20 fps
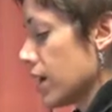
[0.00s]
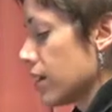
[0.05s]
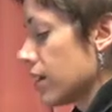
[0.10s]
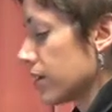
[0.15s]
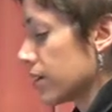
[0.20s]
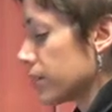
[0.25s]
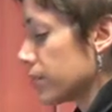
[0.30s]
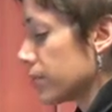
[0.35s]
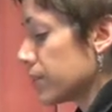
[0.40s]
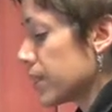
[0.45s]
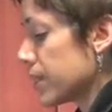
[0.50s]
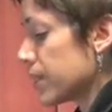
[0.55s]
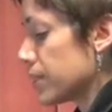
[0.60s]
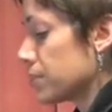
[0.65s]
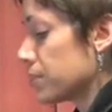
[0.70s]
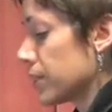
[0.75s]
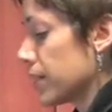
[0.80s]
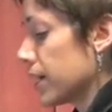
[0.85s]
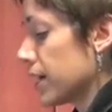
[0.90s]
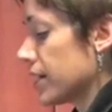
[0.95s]
They're
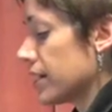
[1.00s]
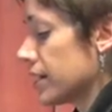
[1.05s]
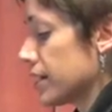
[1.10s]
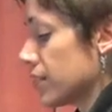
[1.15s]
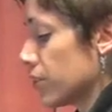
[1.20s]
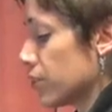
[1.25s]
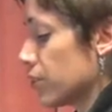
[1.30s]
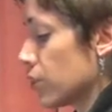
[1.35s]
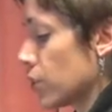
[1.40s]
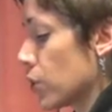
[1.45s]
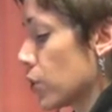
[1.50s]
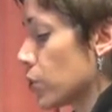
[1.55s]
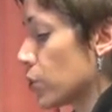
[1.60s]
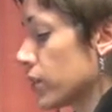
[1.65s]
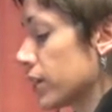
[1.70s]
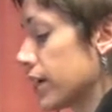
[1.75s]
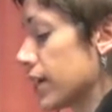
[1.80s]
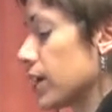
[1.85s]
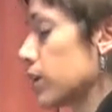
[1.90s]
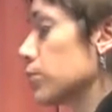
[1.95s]
completely blind and they're
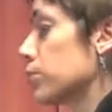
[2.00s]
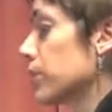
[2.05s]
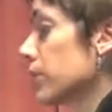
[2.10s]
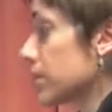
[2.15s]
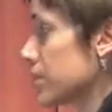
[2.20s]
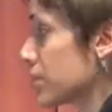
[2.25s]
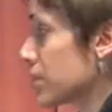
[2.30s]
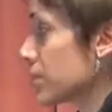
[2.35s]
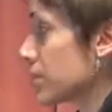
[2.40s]
totally helpless.